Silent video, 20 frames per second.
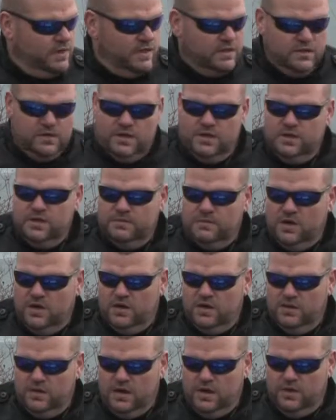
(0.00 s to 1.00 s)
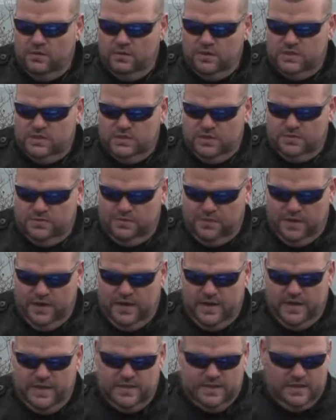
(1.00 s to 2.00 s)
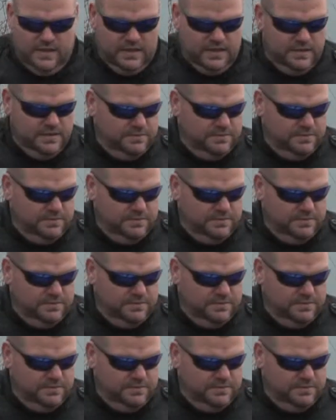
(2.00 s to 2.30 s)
I turned them on, I was surprised that the